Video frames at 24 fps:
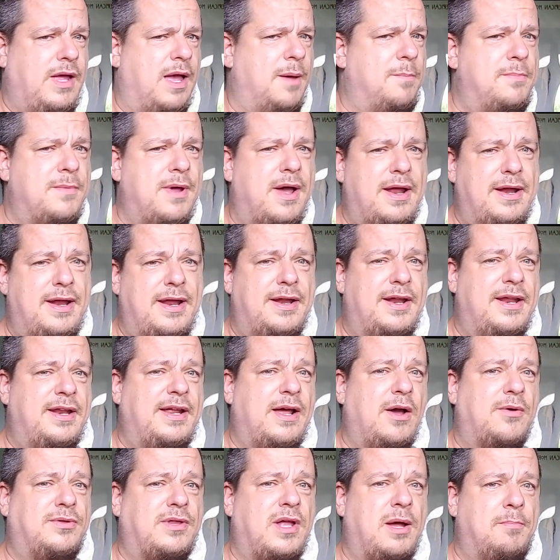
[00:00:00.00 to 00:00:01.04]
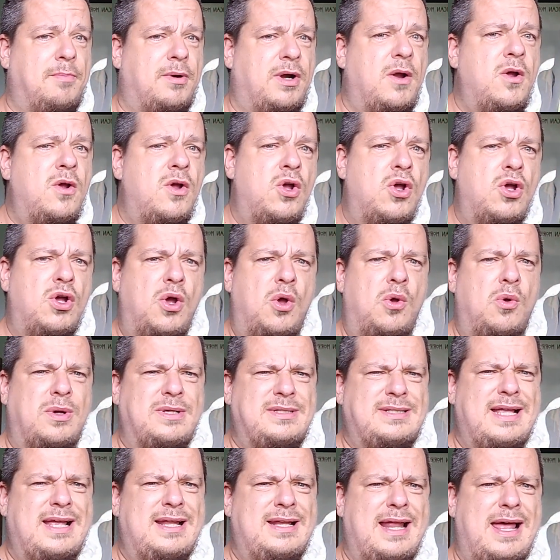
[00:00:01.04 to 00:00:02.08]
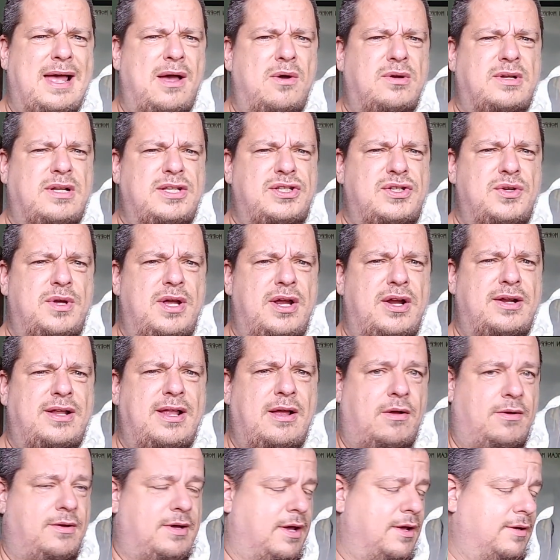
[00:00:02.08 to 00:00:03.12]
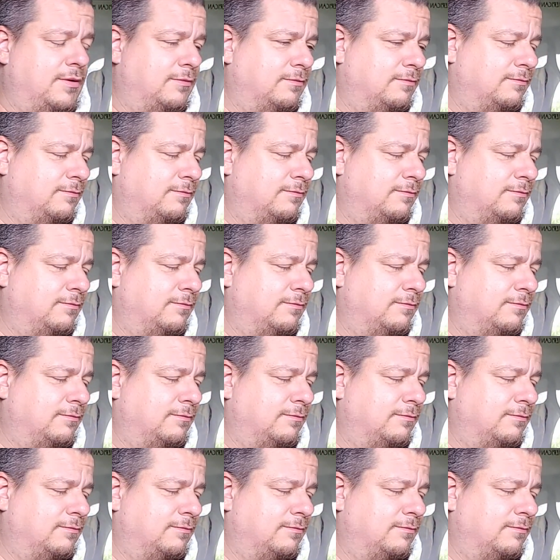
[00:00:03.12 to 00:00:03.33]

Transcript: I'm not editing off that, bro. Was that loud? Did you hear? It? Okay.